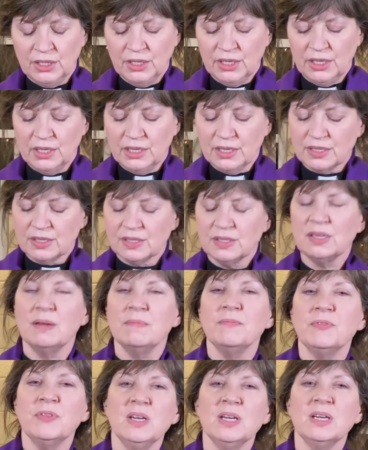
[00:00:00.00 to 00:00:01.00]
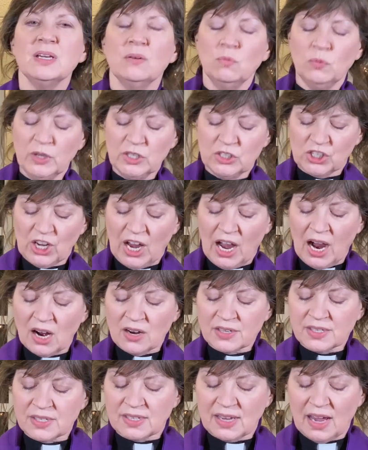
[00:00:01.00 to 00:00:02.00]
into something in which
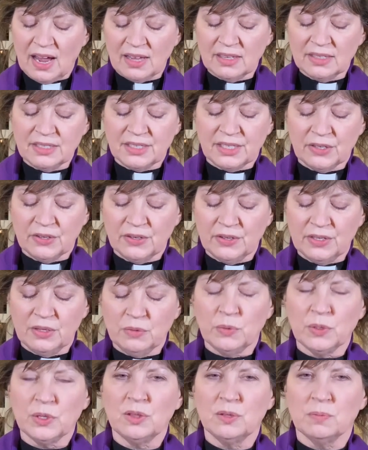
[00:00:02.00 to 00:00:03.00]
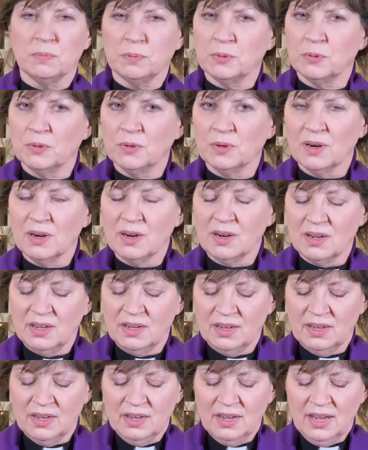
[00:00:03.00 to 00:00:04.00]
our solidarity with the poor
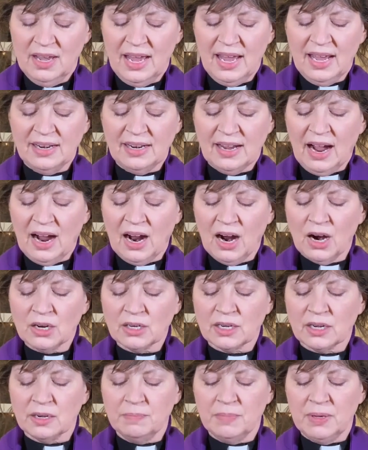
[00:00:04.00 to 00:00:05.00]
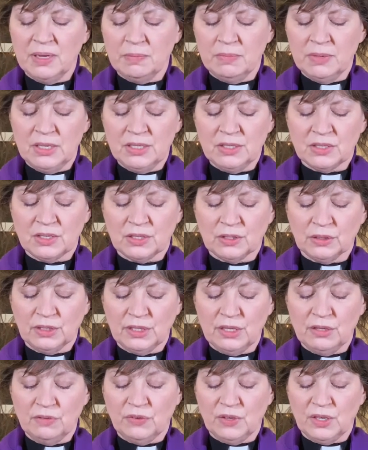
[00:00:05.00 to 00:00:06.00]
and our commitment to
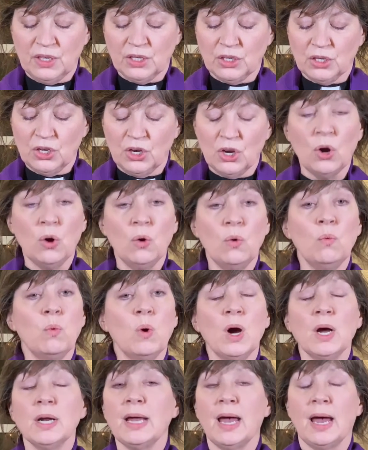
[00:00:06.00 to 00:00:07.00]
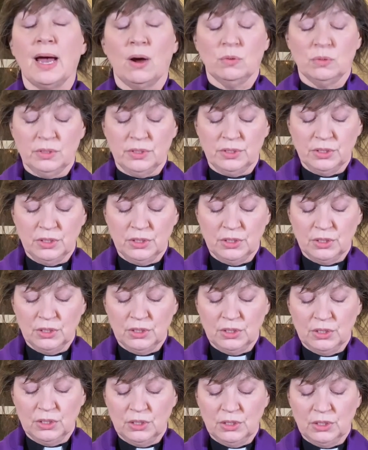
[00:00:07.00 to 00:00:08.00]
leaving no one out
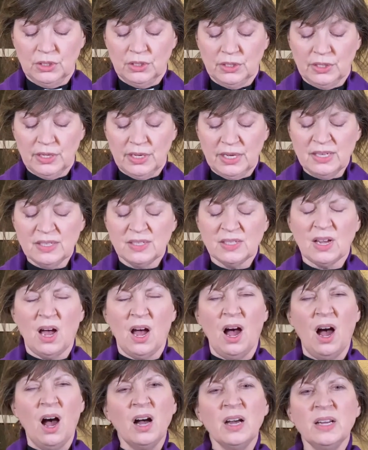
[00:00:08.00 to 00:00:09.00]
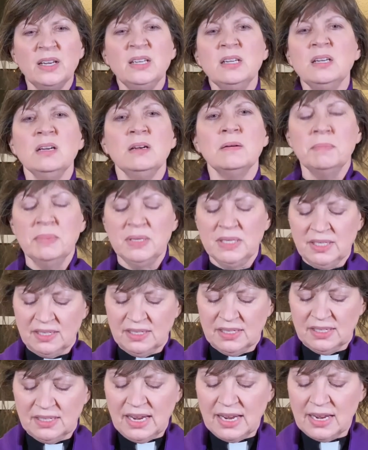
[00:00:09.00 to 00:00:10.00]
is
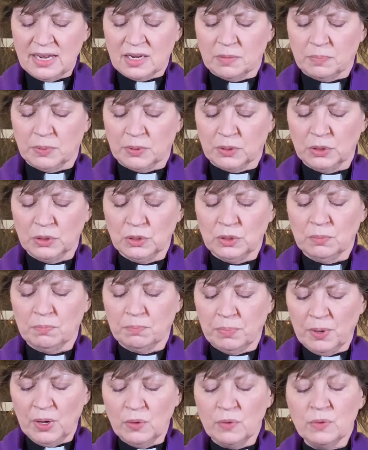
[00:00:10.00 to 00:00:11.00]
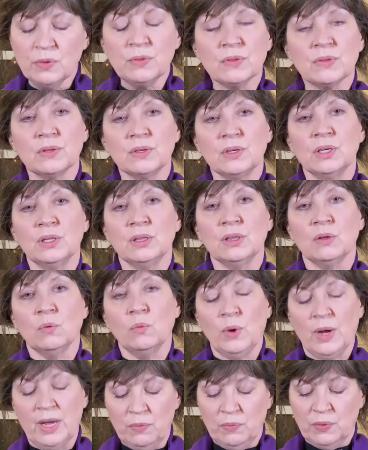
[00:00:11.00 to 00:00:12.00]
unmistakable both in the
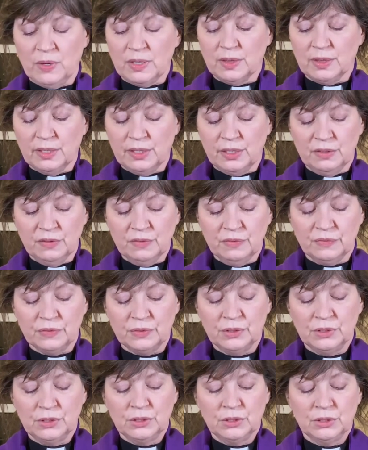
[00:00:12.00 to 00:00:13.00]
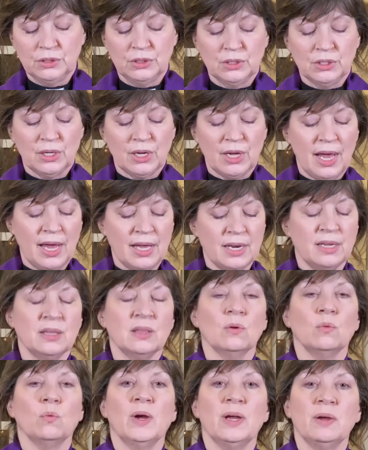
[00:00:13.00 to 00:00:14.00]
way we live and in
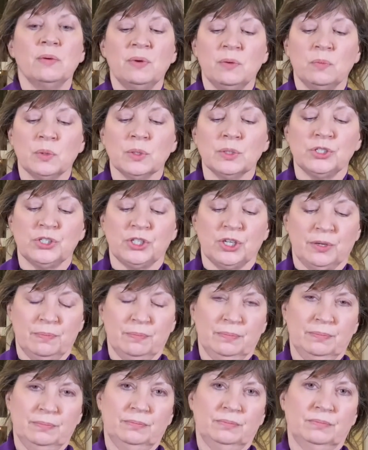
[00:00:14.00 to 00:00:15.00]
the way we worship.